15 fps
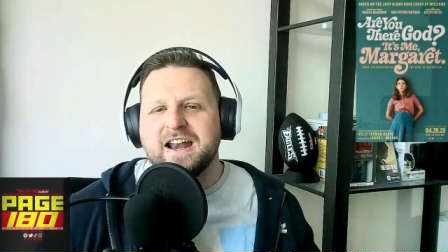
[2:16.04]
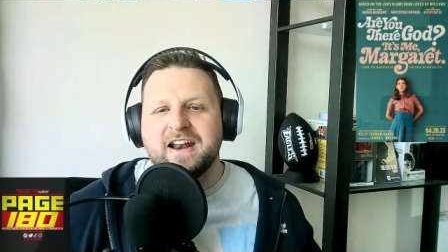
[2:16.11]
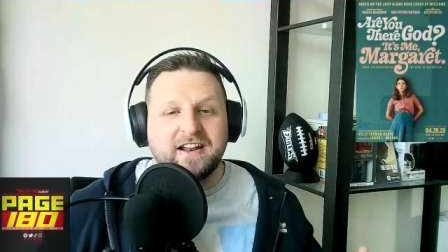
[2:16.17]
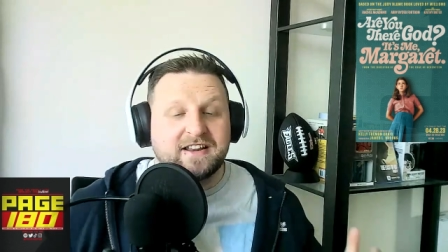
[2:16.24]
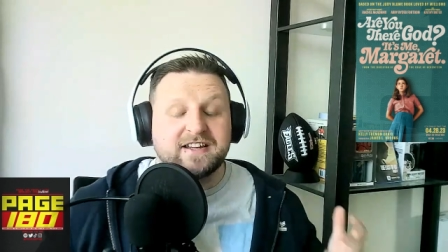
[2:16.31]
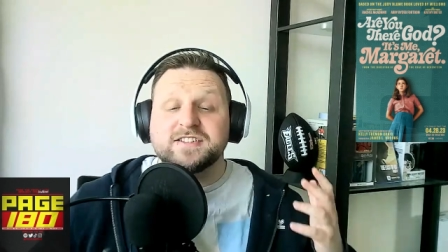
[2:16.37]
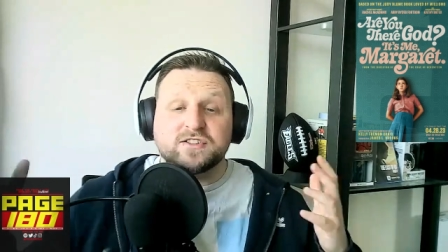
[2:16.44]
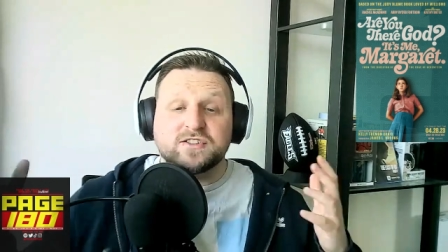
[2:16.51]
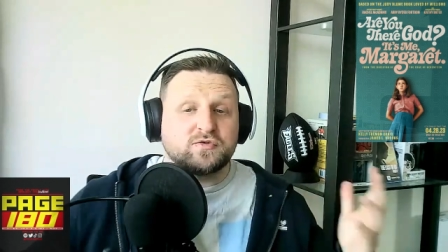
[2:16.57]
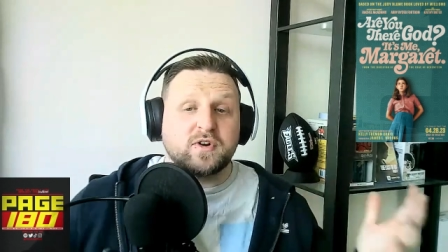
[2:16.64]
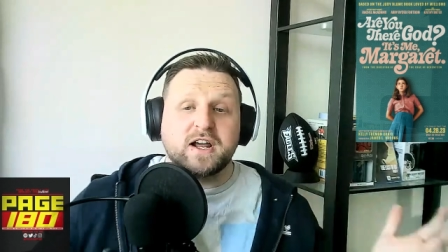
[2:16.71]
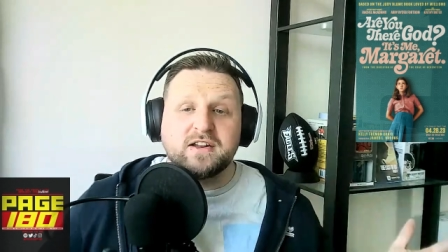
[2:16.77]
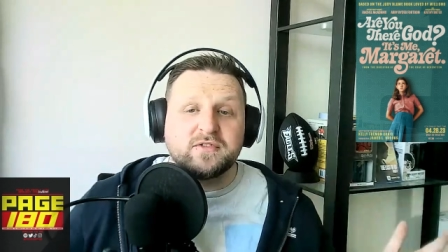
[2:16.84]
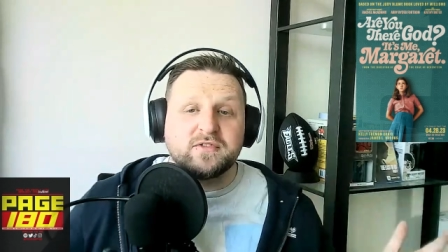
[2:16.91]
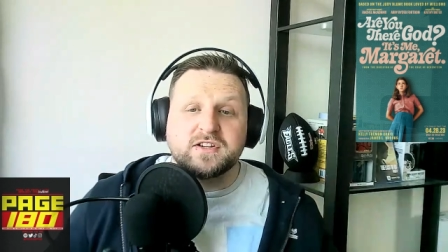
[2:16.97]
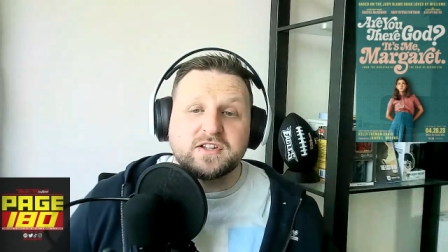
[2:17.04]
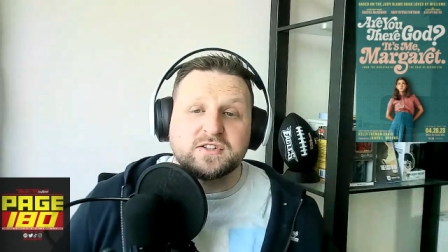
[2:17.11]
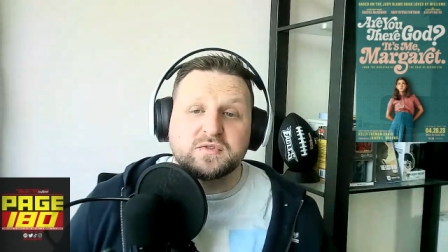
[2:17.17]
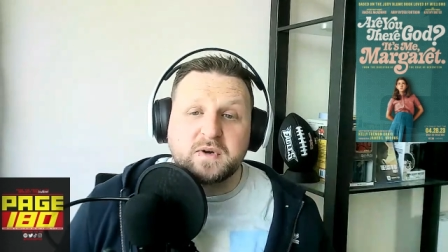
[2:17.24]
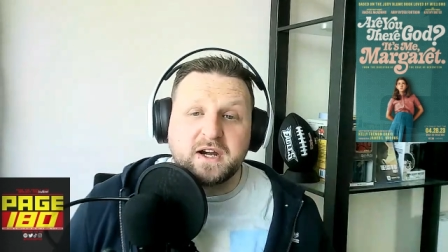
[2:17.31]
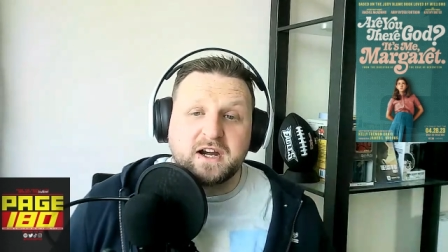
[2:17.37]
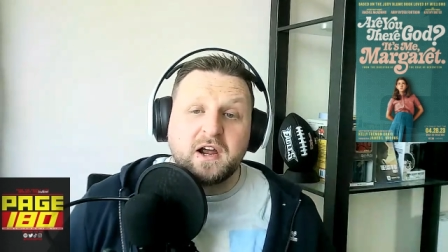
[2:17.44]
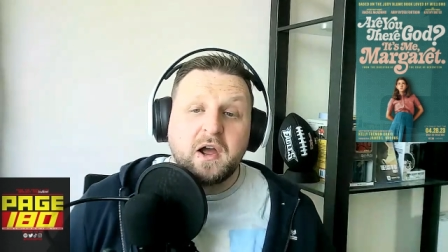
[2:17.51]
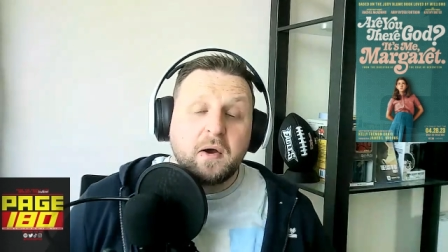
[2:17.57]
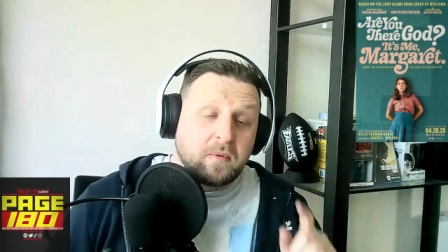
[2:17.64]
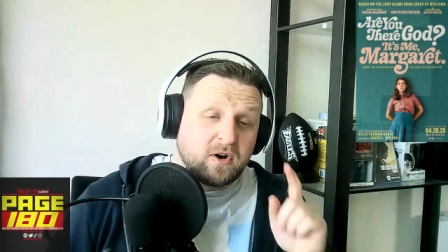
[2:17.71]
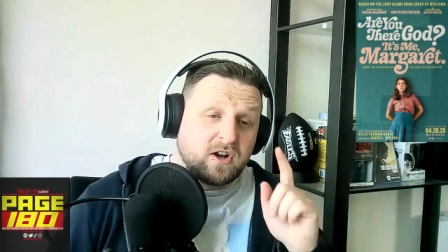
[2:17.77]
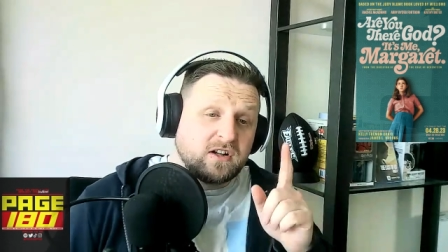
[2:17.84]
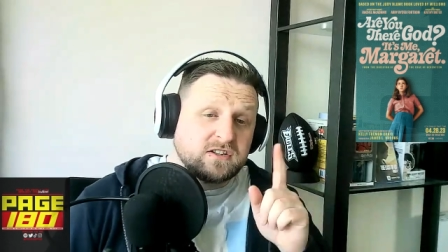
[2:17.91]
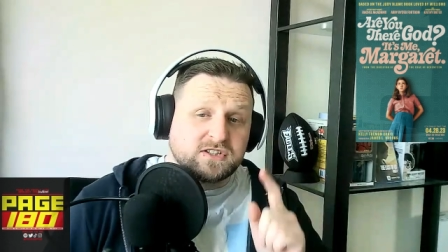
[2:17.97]
and this is relevant, I swear,
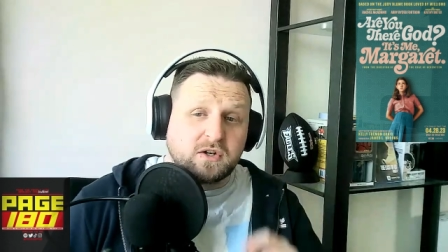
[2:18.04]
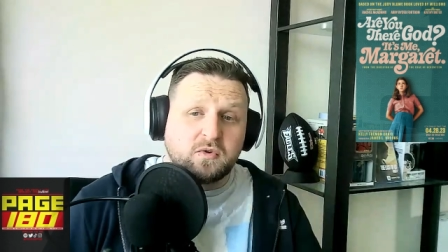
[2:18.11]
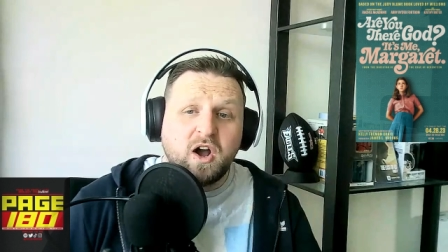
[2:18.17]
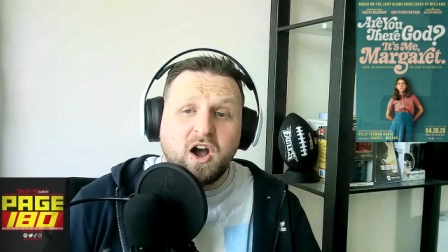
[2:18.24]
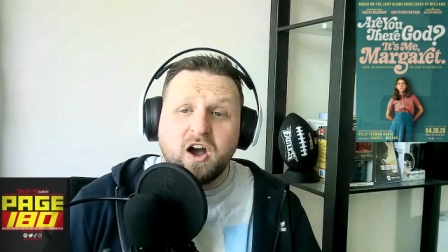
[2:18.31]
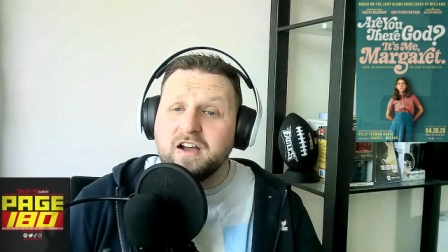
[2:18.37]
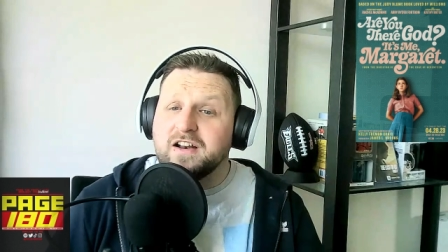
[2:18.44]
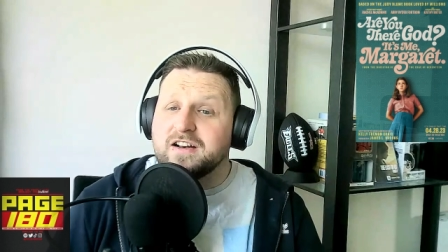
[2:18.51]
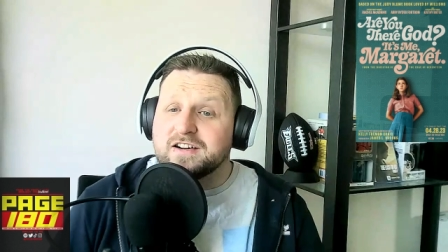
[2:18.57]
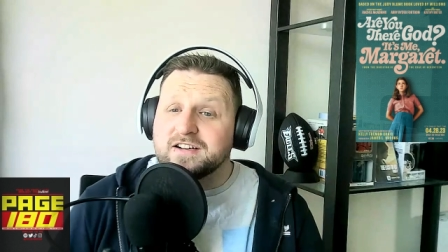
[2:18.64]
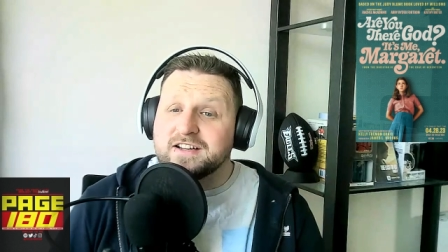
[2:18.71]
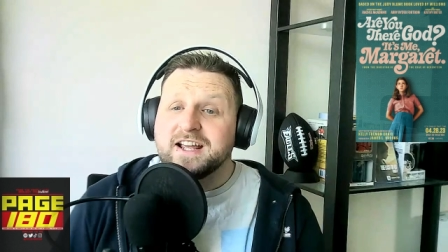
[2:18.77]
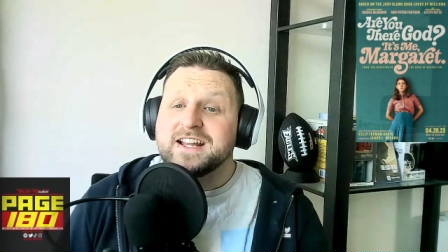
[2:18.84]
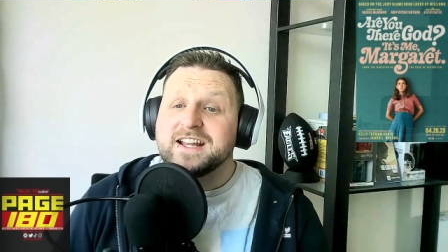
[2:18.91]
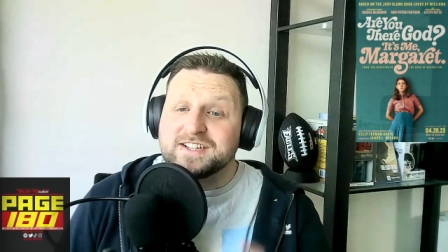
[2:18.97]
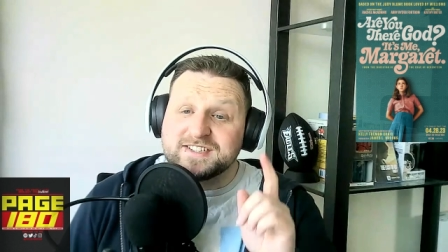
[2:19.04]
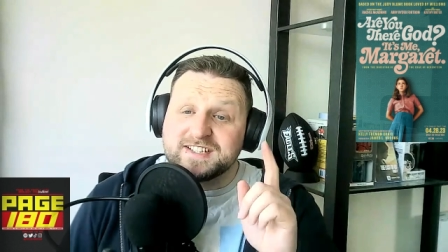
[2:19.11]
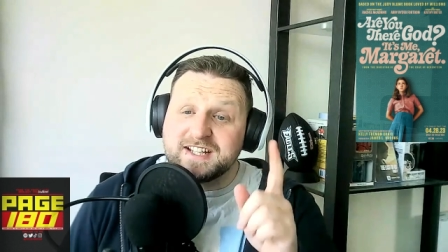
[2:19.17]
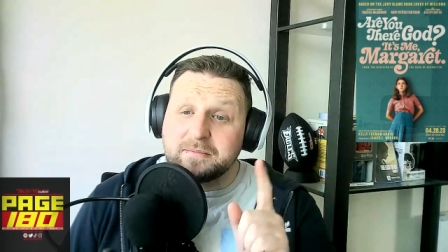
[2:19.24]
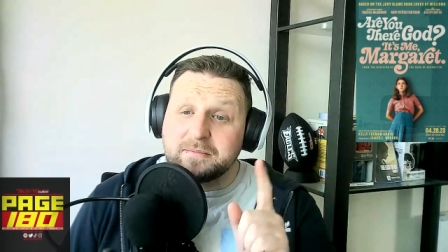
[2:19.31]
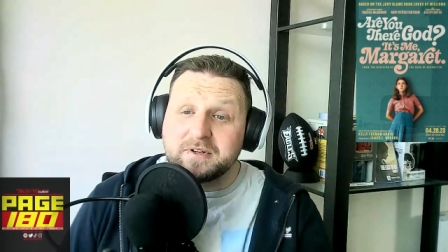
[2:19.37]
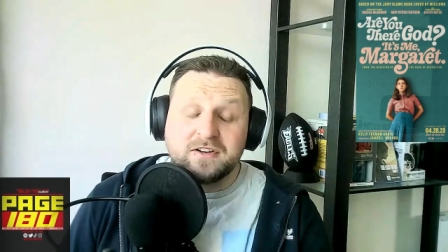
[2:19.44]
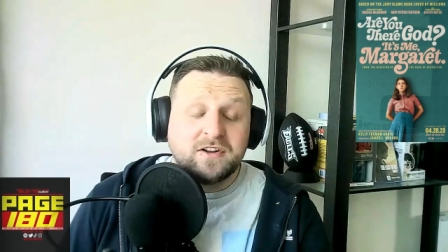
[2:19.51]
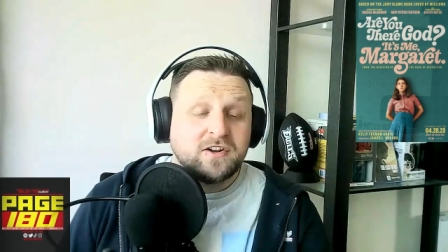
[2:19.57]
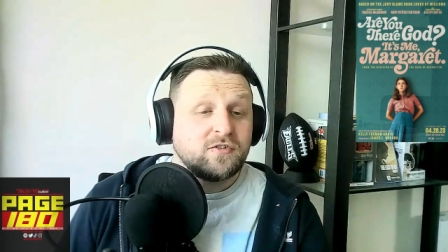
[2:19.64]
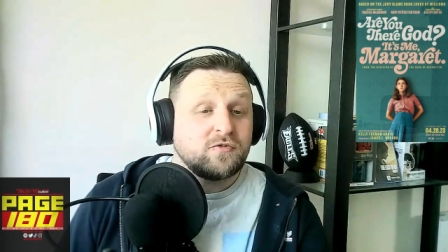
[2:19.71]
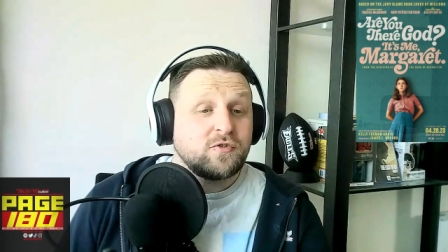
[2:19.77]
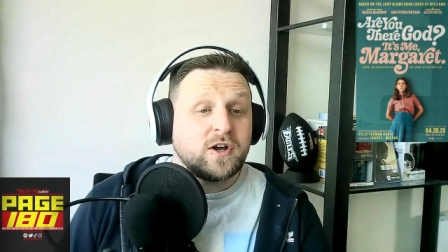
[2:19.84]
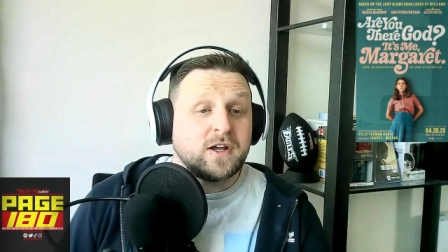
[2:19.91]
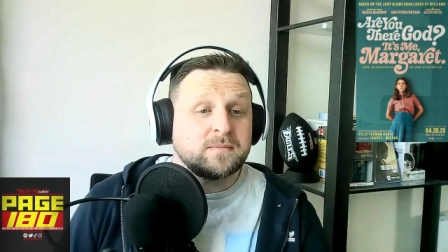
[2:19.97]
but also I learned that cinnamon
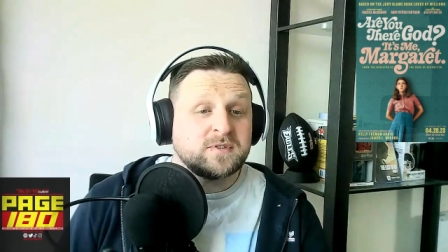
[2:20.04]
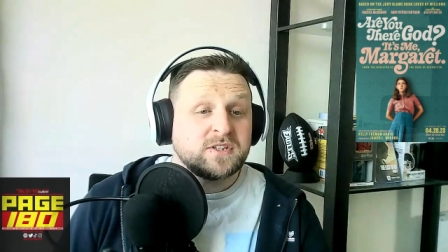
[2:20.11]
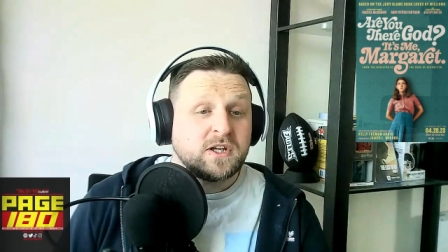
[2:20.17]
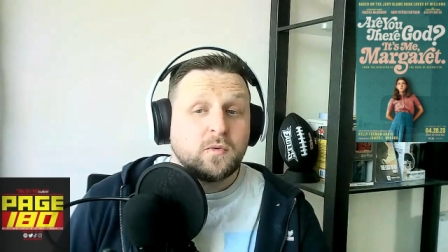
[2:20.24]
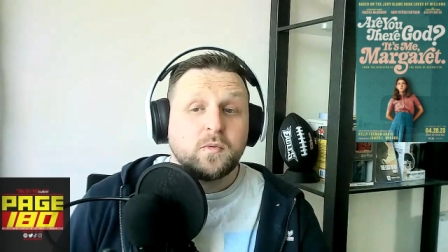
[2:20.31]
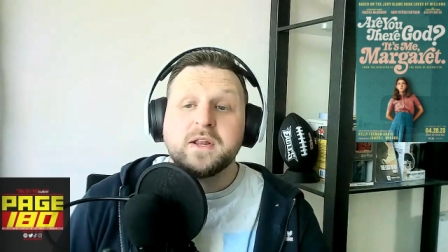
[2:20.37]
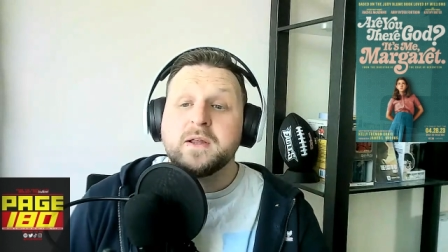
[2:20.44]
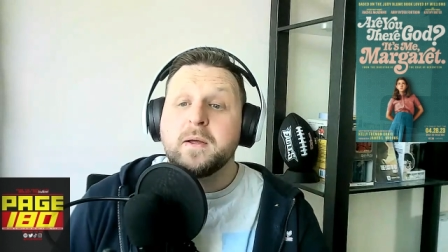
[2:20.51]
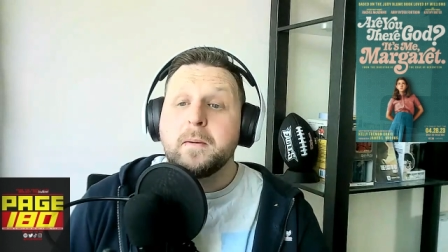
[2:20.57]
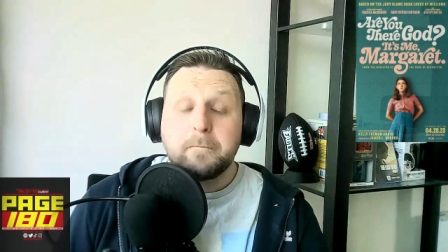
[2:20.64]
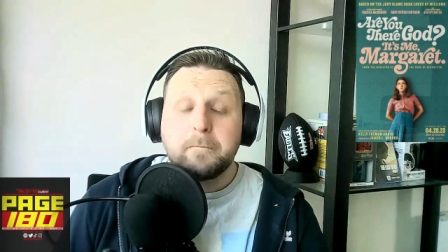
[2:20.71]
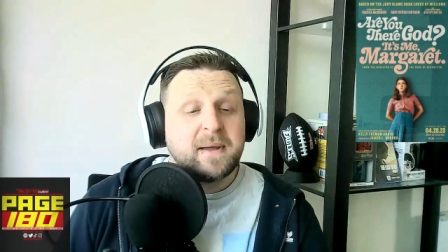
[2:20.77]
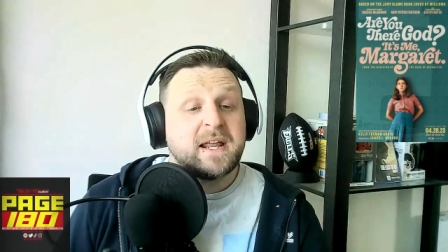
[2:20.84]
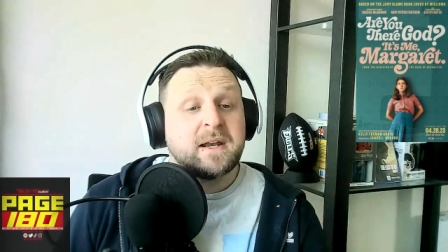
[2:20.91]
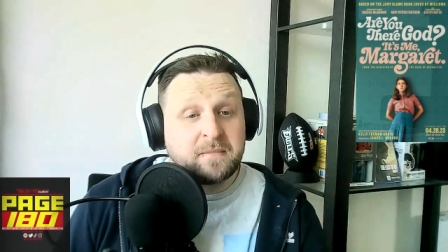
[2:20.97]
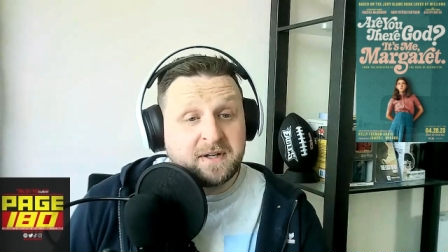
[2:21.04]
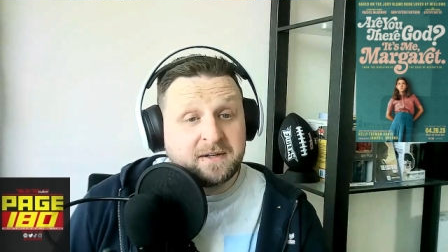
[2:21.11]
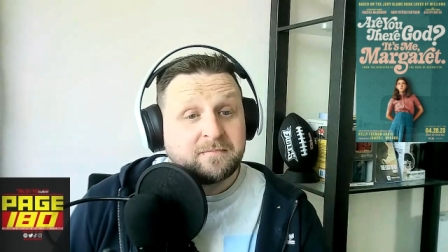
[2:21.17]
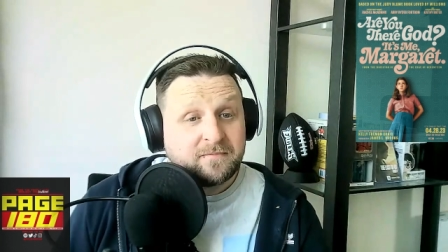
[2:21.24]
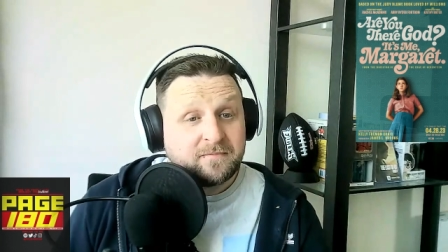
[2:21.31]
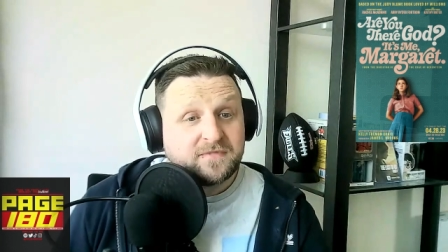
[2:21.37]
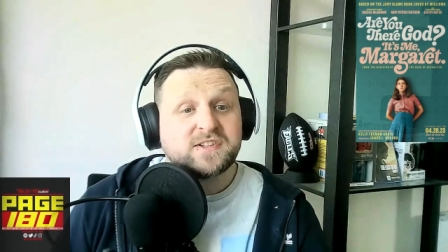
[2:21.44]
rhymes with Binnaman.